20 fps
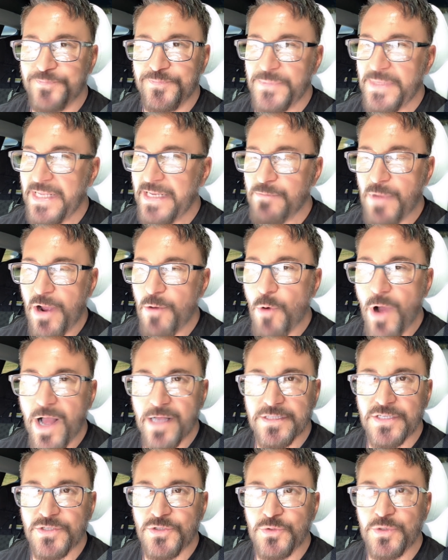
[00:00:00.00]
In my
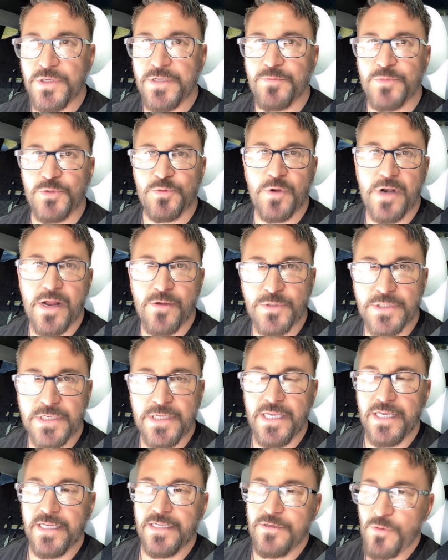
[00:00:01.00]
wildest dreams when I was a
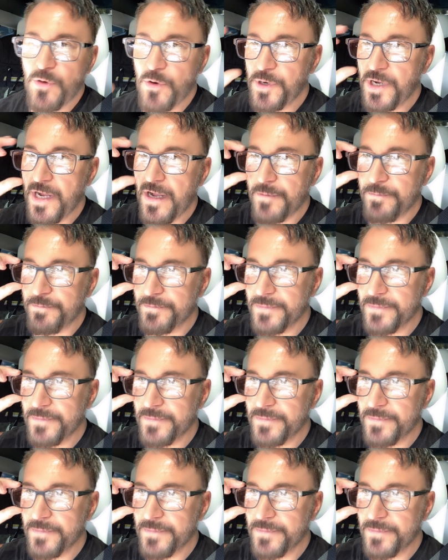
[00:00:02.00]
kid growing up,